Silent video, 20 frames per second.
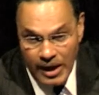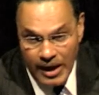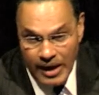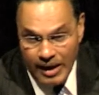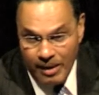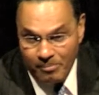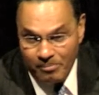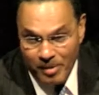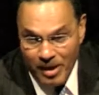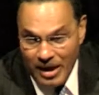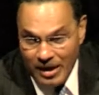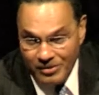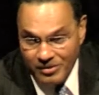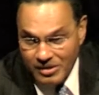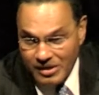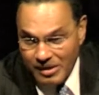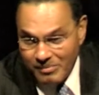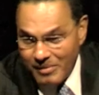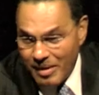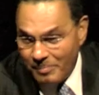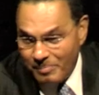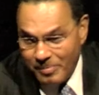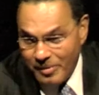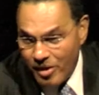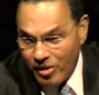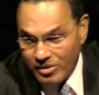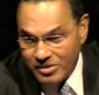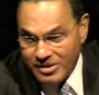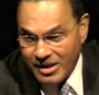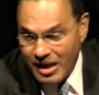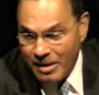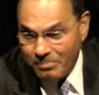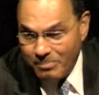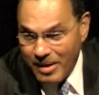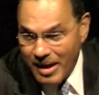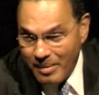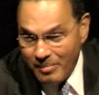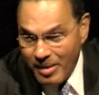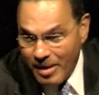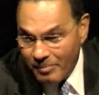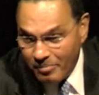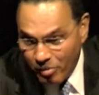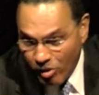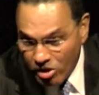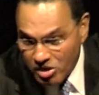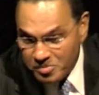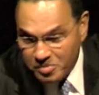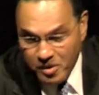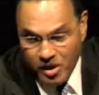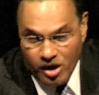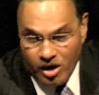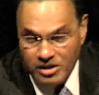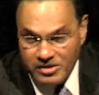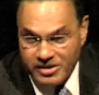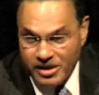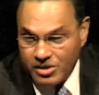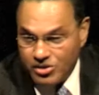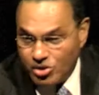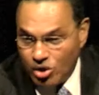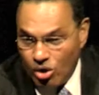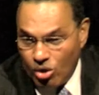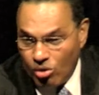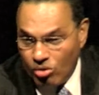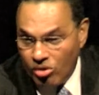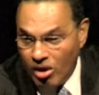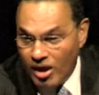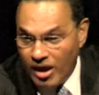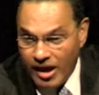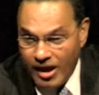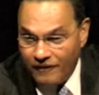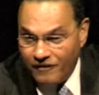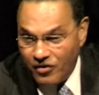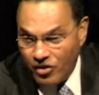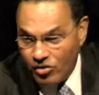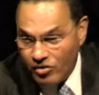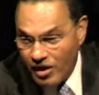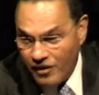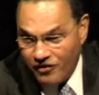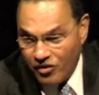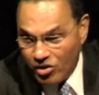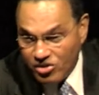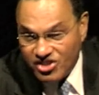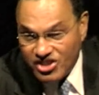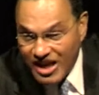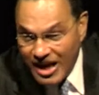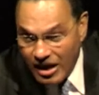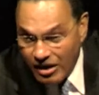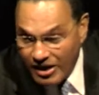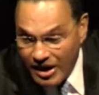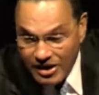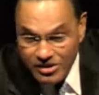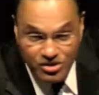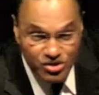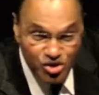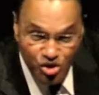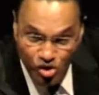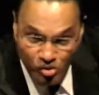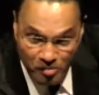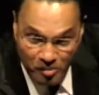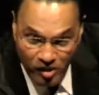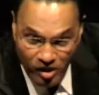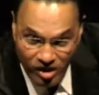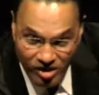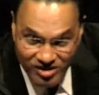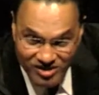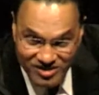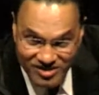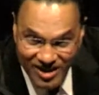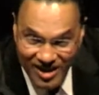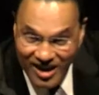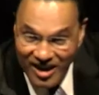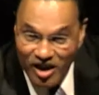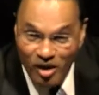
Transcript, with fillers: And I'm bothered that my parents can't buy my books because they're told if, you, if your child has new books,